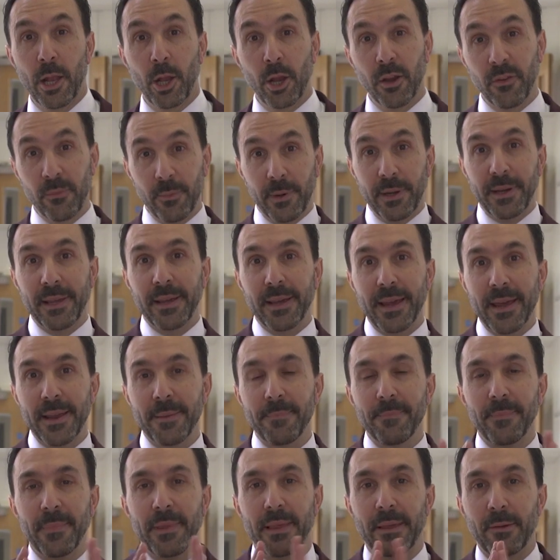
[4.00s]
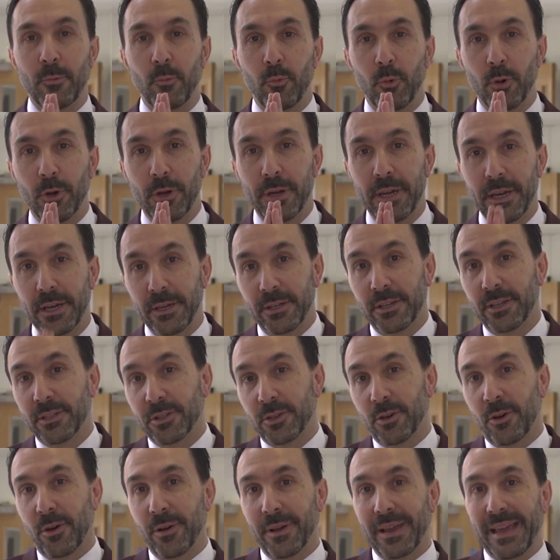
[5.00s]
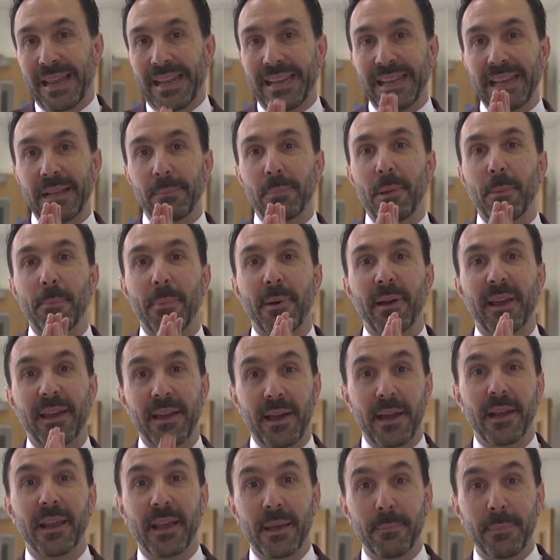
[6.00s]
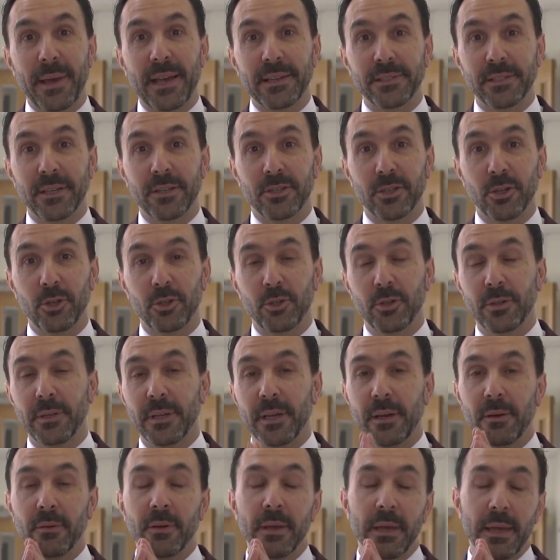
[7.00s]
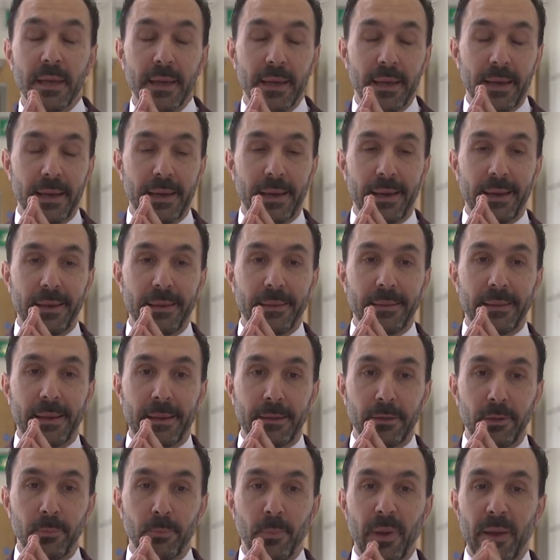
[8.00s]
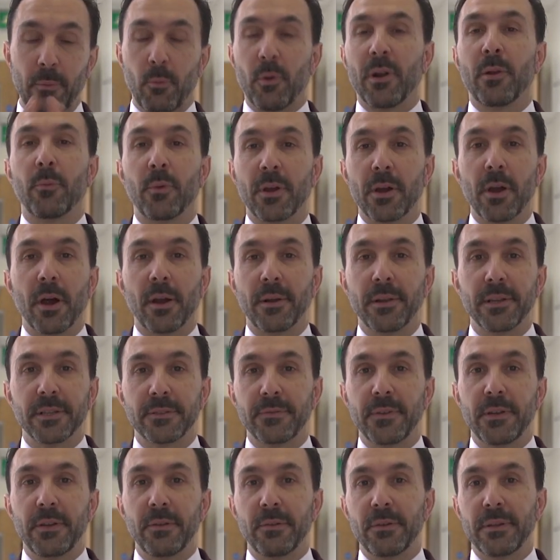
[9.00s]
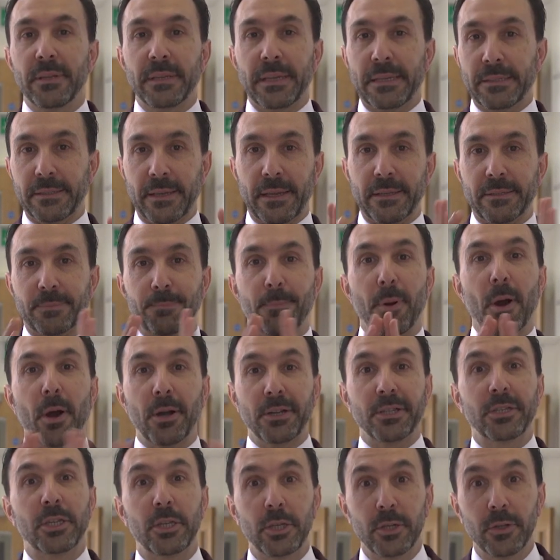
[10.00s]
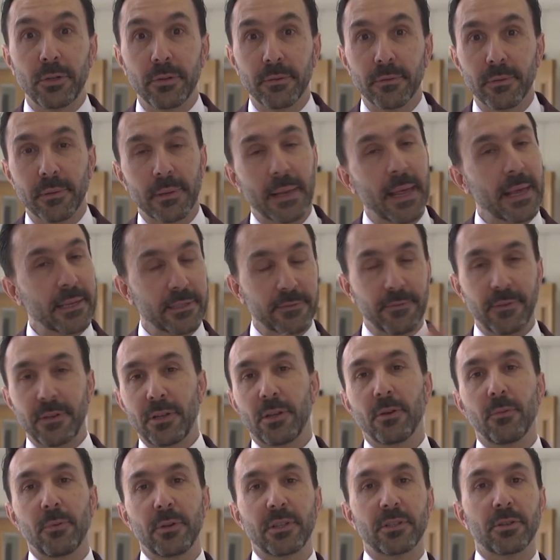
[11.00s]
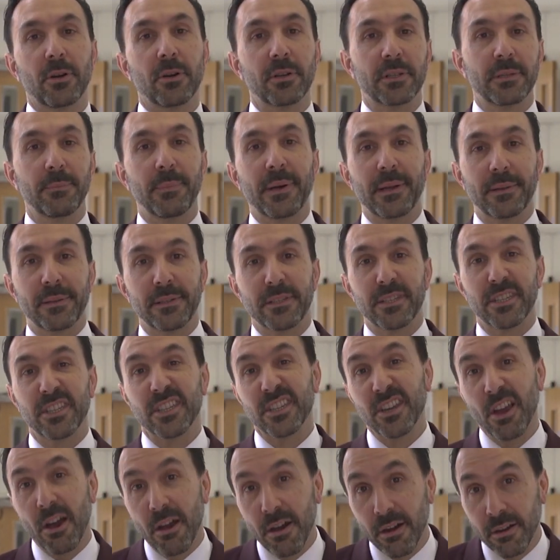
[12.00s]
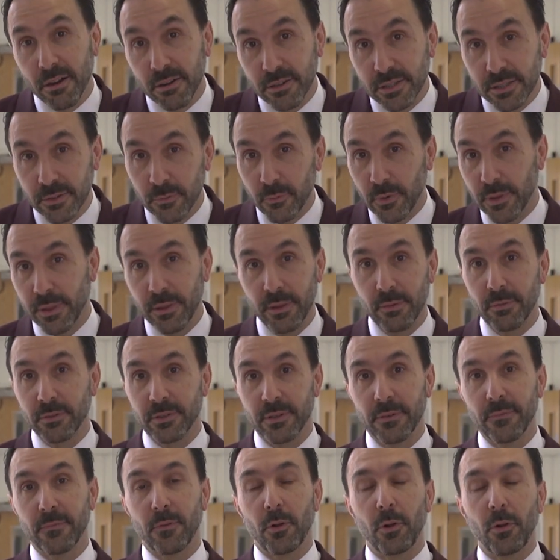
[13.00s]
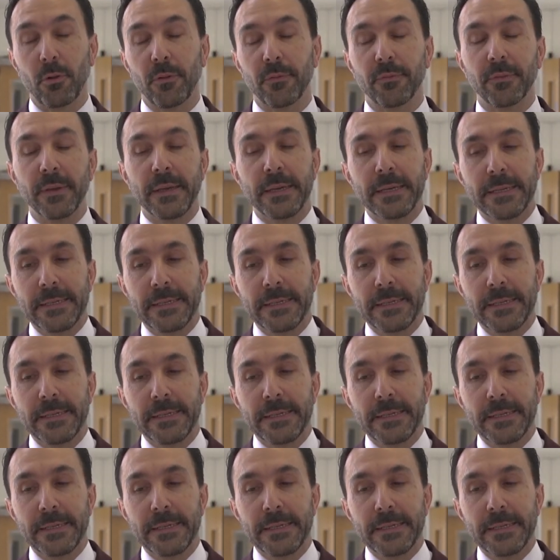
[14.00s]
Hello everybody again. We're here to talk a little bit about gynecomastia surgery. Now, you might want to regard this video as part two. Last video we talked about scars and what those involve.